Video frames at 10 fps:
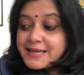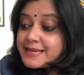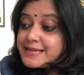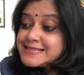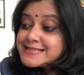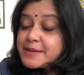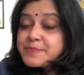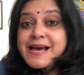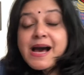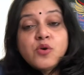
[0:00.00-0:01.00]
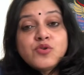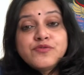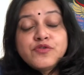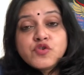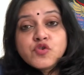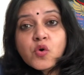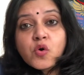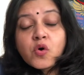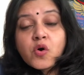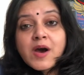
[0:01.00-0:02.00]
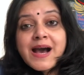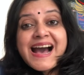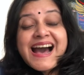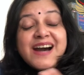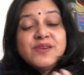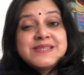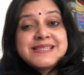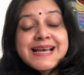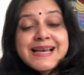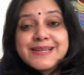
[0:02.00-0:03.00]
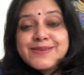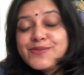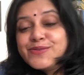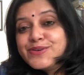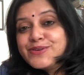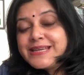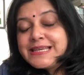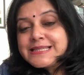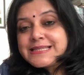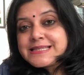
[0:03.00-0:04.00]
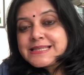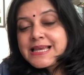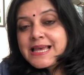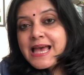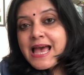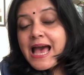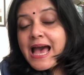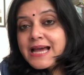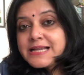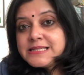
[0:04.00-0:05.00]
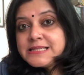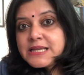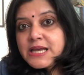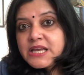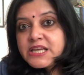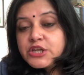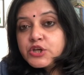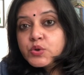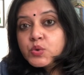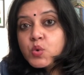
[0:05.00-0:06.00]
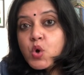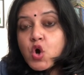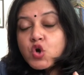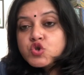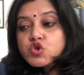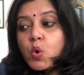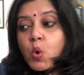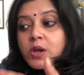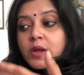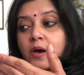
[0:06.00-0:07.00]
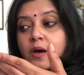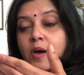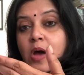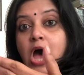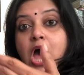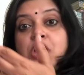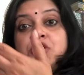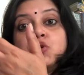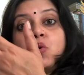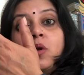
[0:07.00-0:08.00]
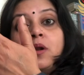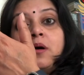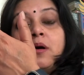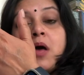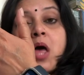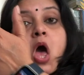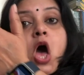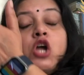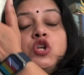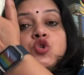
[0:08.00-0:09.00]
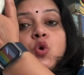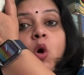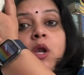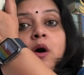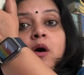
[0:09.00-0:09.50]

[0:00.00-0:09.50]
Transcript: He stepped out of the door outside on the greens and he grew taller and taller and taller